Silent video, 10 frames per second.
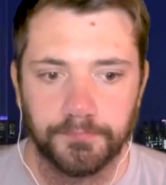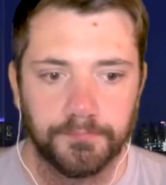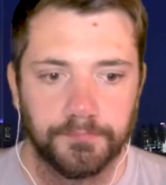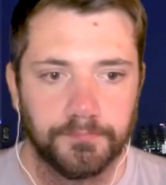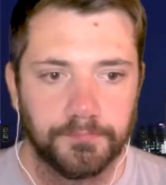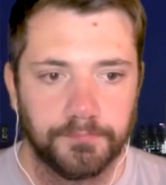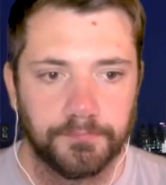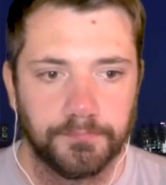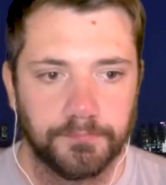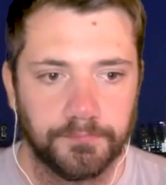
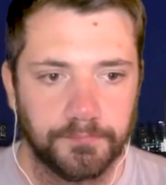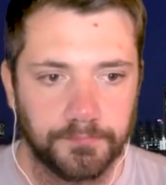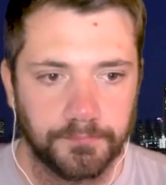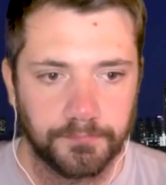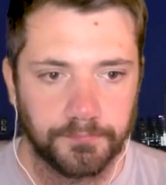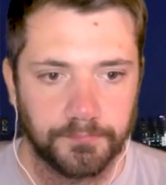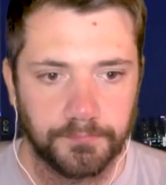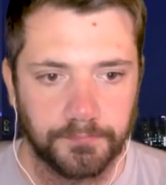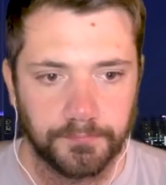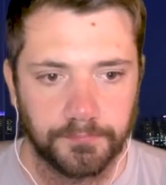
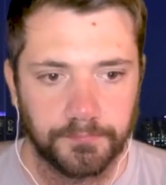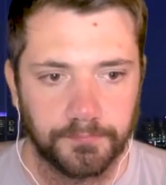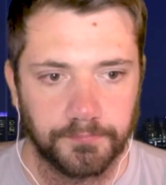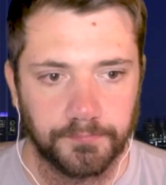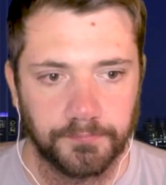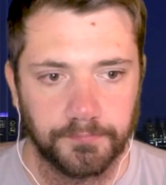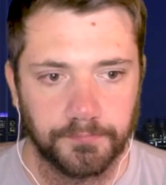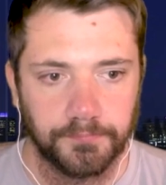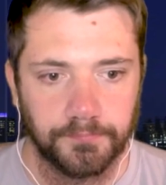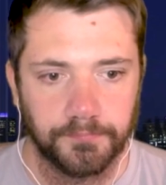
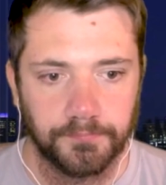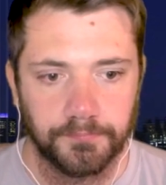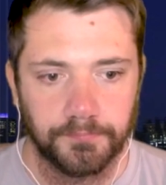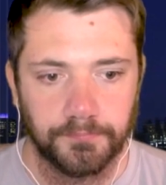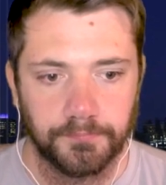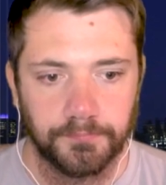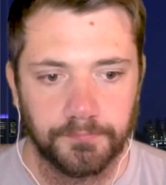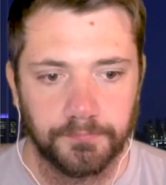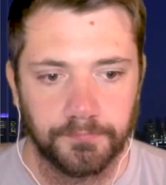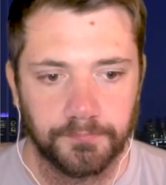
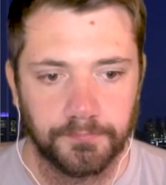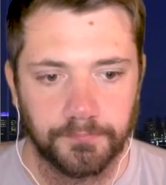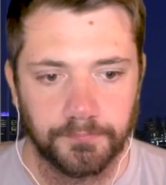No words are spoken by the person on screen.